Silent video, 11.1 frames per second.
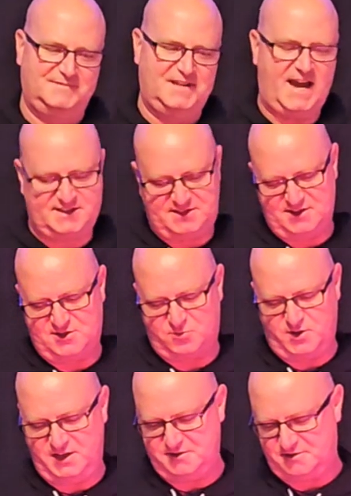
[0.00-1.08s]
Accent
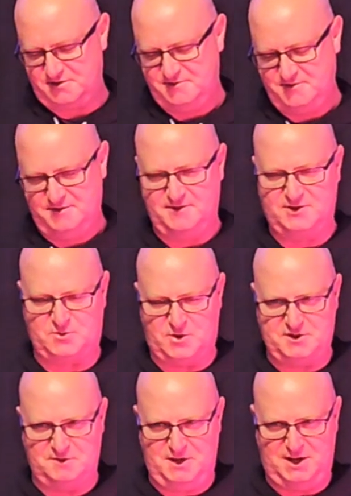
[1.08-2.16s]
swings. This
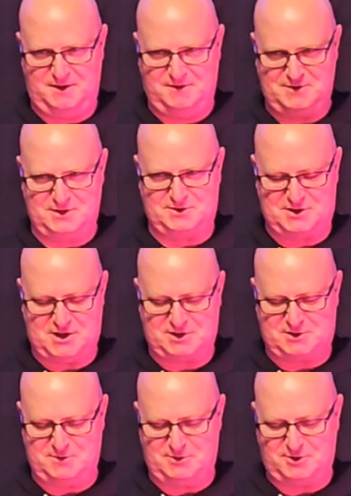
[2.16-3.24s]
wasn't me. This is
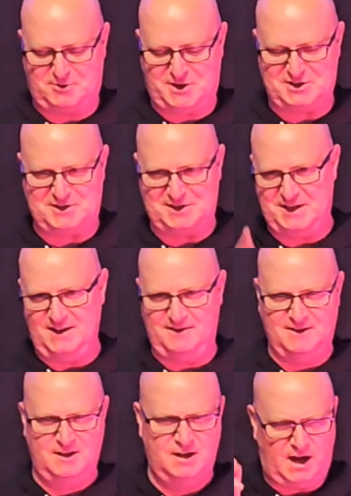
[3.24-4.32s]
customer request again.
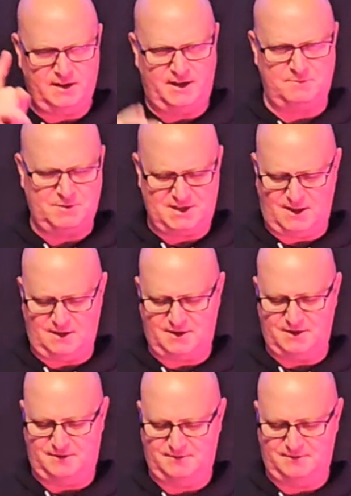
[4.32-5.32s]
I like Metallica.